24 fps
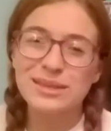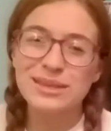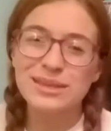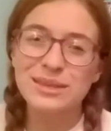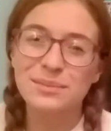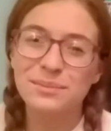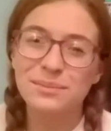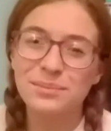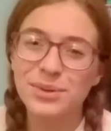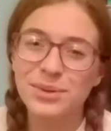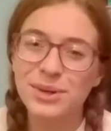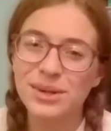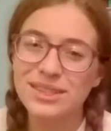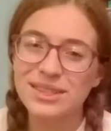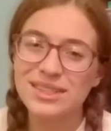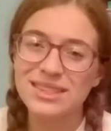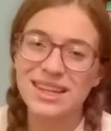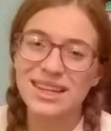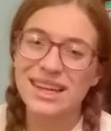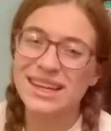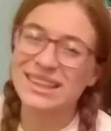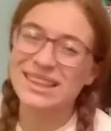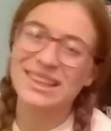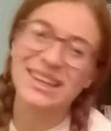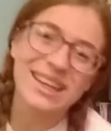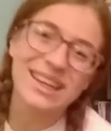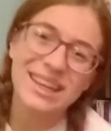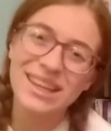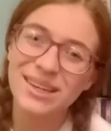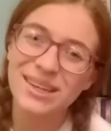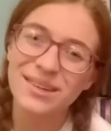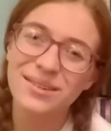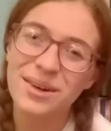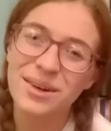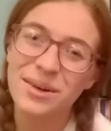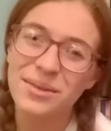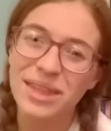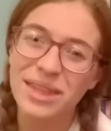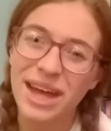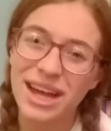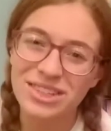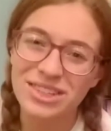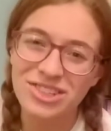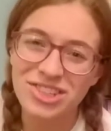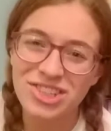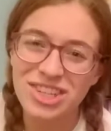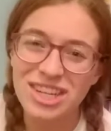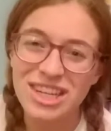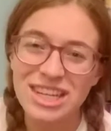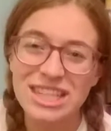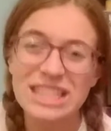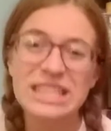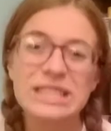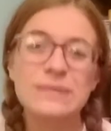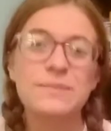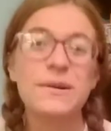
some books like the hero that she is,